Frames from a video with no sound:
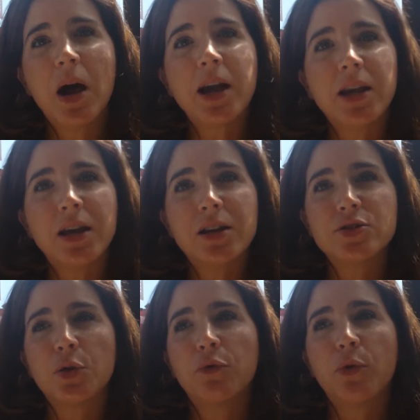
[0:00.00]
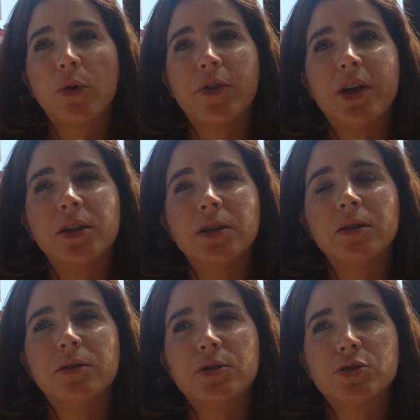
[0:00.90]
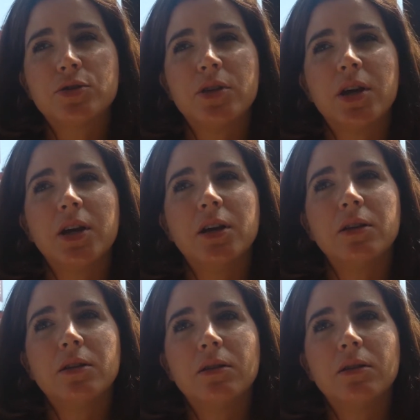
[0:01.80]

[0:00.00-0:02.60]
mining, and so forth, and the